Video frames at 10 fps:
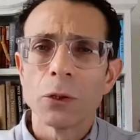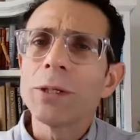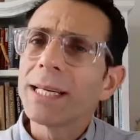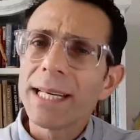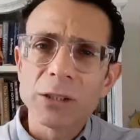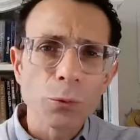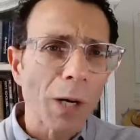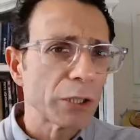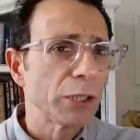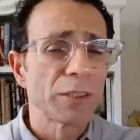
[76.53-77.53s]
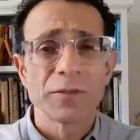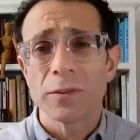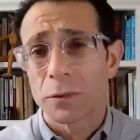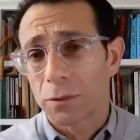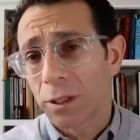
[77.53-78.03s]
So you can get swatches
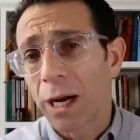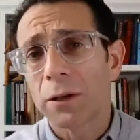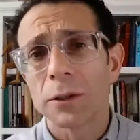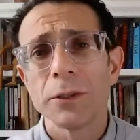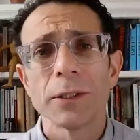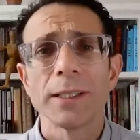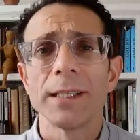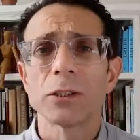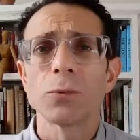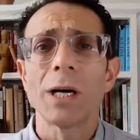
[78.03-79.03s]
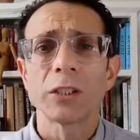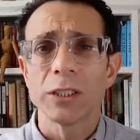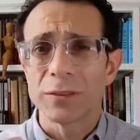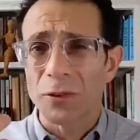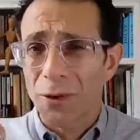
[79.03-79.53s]
for color, you can get
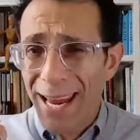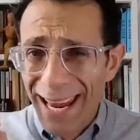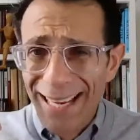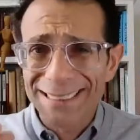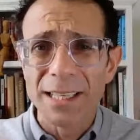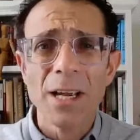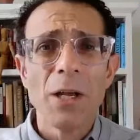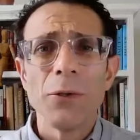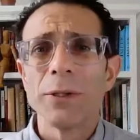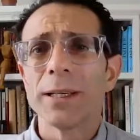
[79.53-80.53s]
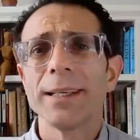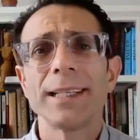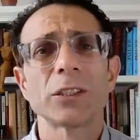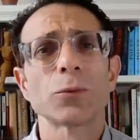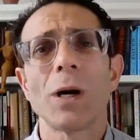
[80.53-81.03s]
swatches for hand, you can
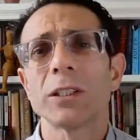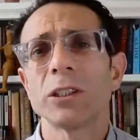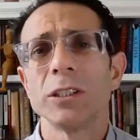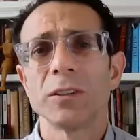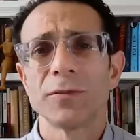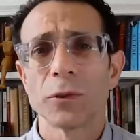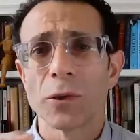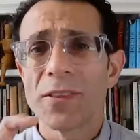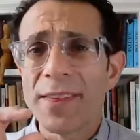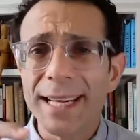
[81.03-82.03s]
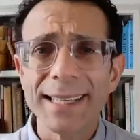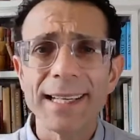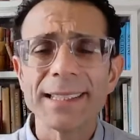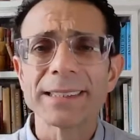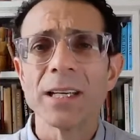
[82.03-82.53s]
get swatches for
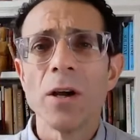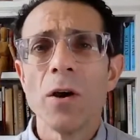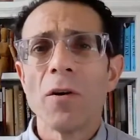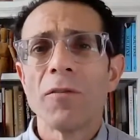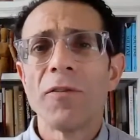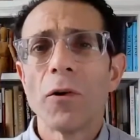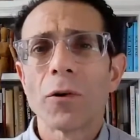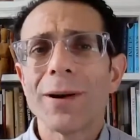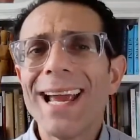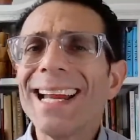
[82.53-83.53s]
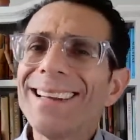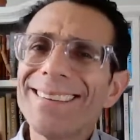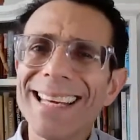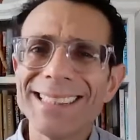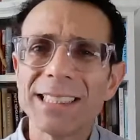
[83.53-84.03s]
thickness, for
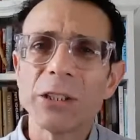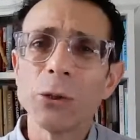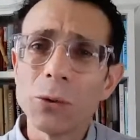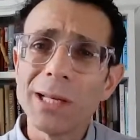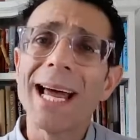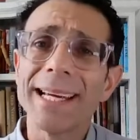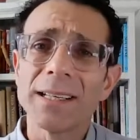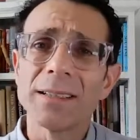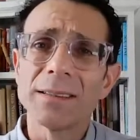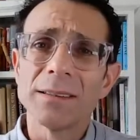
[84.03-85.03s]
anything that you like